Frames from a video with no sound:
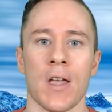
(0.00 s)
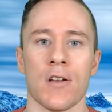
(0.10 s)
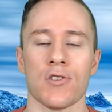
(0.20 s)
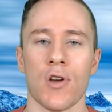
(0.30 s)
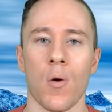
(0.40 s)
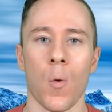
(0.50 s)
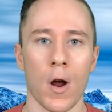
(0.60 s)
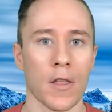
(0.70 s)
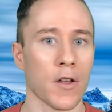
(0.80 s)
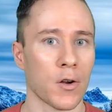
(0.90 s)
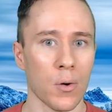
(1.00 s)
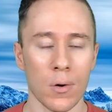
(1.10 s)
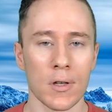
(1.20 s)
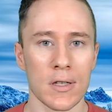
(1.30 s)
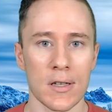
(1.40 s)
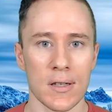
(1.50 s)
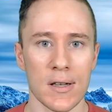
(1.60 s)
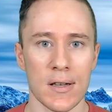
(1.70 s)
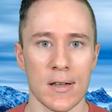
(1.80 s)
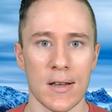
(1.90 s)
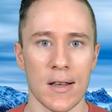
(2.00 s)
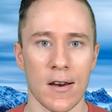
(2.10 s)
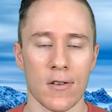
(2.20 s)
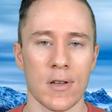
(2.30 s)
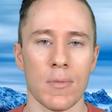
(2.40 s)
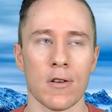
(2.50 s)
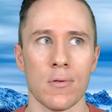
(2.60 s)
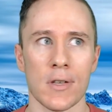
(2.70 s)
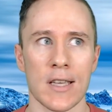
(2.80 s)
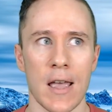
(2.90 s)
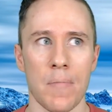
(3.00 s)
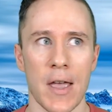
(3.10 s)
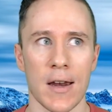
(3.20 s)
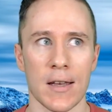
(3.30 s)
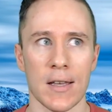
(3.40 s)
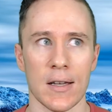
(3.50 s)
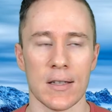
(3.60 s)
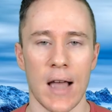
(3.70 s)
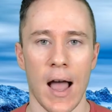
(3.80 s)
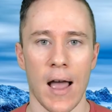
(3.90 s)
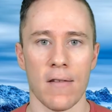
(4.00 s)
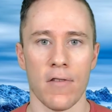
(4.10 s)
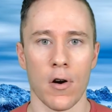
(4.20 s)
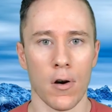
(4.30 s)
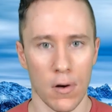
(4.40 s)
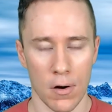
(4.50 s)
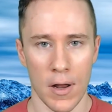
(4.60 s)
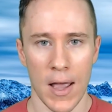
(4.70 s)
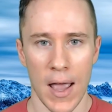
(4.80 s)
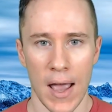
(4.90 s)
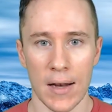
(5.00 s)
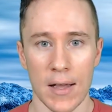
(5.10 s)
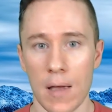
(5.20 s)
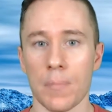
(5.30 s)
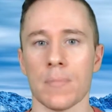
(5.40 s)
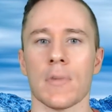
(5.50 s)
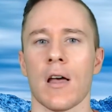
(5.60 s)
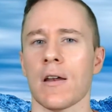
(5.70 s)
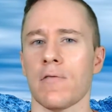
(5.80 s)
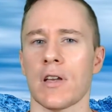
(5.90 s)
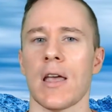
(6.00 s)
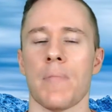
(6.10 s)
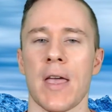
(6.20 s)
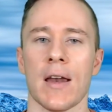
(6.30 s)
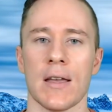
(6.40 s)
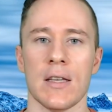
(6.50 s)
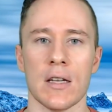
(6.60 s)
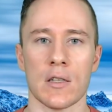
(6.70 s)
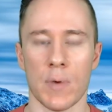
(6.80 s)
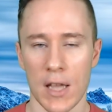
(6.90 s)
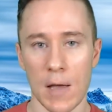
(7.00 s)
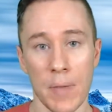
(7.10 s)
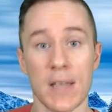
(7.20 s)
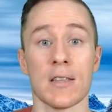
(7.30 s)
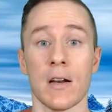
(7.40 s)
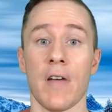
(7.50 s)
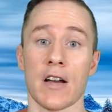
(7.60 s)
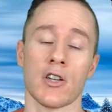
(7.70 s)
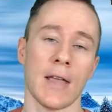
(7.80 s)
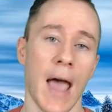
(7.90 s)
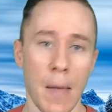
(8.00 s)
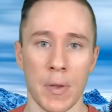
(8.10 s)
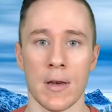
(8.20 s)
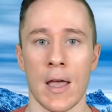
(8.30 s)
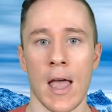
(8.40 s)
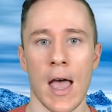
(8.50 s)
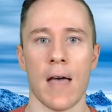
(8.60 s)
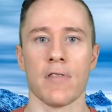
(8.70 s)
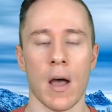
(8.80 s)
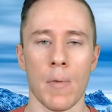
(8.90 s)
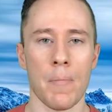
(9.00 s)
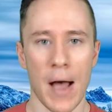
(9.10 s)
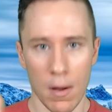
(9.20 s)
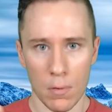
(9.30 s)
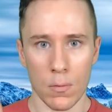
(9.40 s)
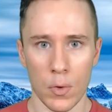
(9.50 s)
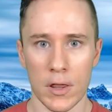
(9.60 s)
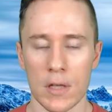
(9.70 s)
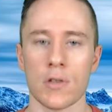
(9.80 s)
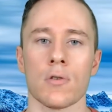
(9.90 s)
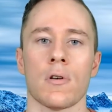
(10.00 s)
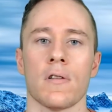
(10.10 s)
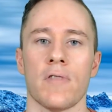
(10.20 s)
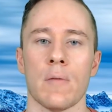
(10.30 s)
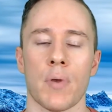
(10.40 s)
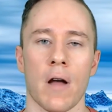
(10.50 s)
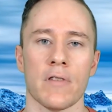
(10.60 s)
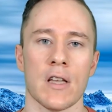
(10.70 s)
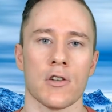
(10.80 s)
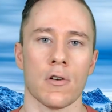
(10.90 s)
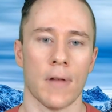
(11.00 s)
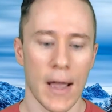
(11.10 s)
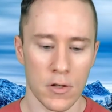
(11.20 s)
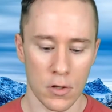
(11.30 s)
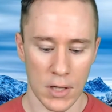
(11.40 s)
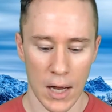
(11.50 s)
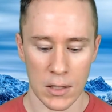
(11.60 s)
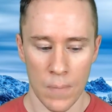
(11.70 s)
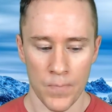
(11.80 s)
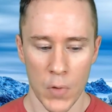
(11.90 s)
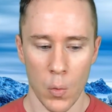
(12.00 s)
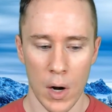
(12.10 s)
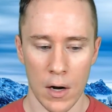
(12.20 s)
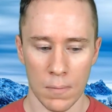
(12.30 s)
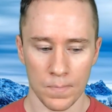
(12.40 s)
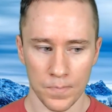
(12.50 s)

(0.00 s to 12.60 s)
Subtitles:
So one of the coolest, some of the coolest campaign ideas I've heard, and not even campaign ideas, but campaigns that have actually happened, have come about with this sort of improvisational exercise where